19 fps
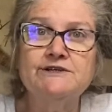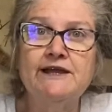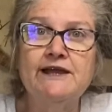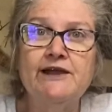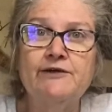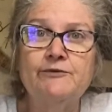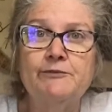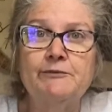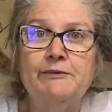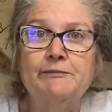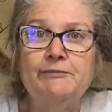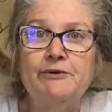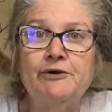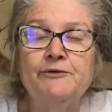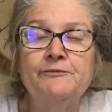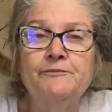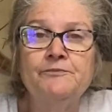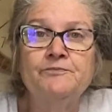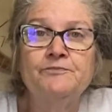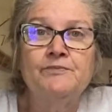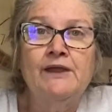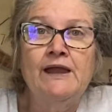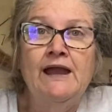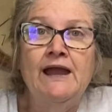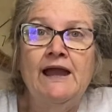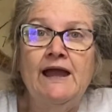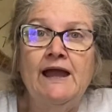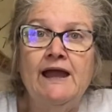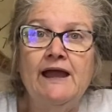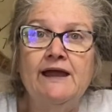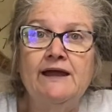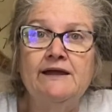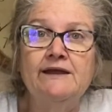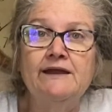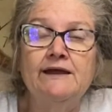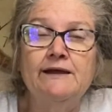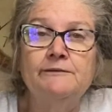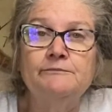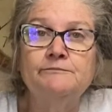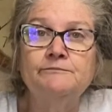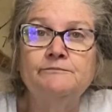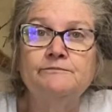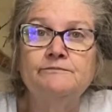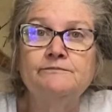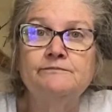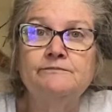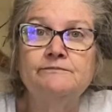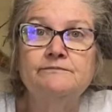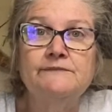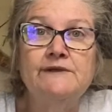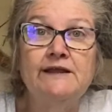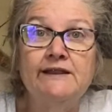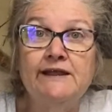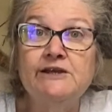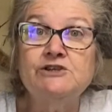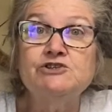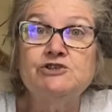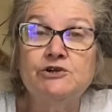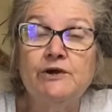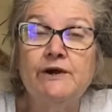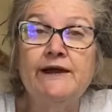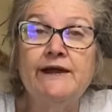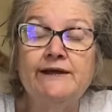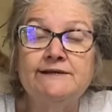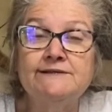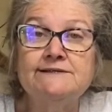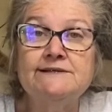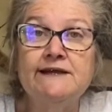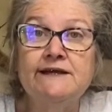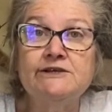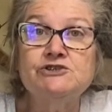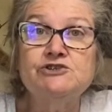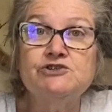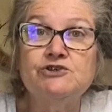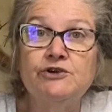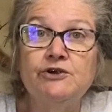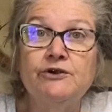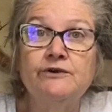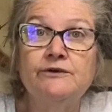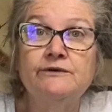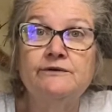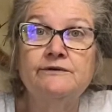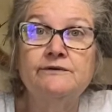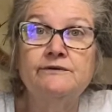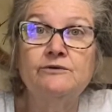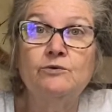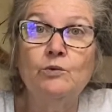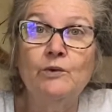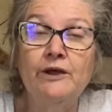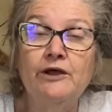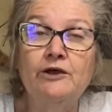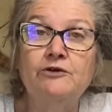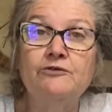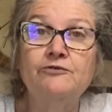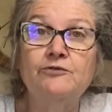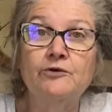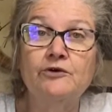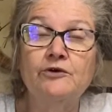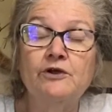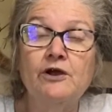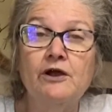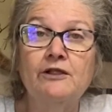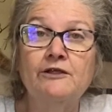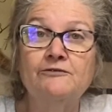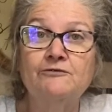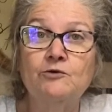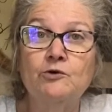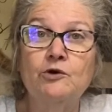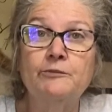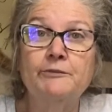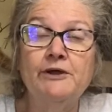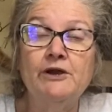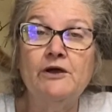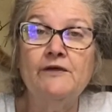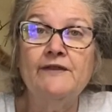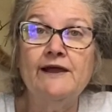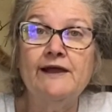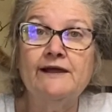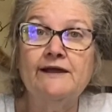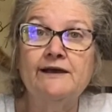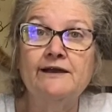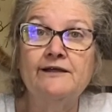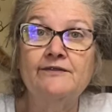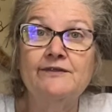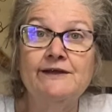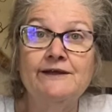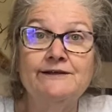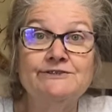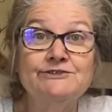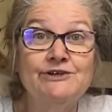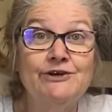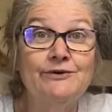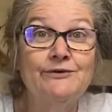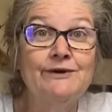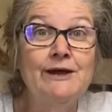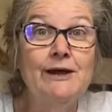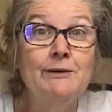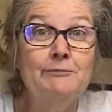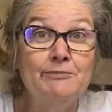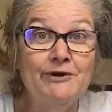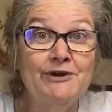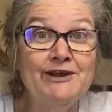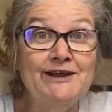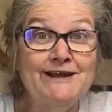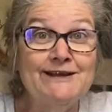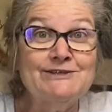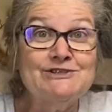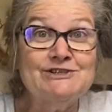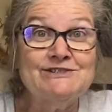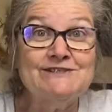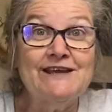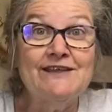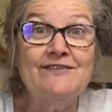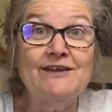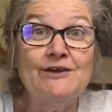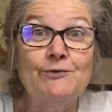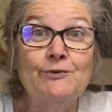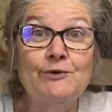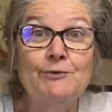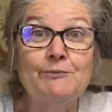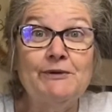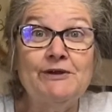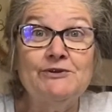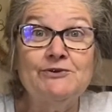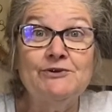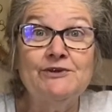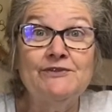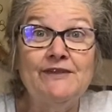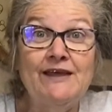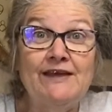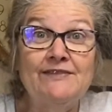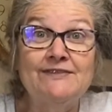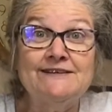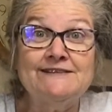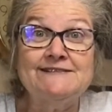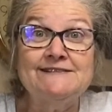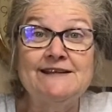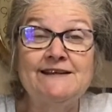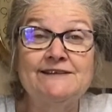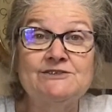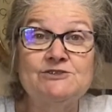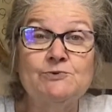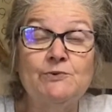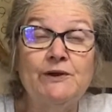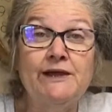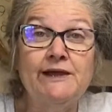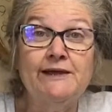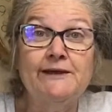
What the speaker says: I can't remember. And it lets you go ahead and test your well for coliform and all that kind of thing. So pretty anxious. I think we'll be doing that this next week.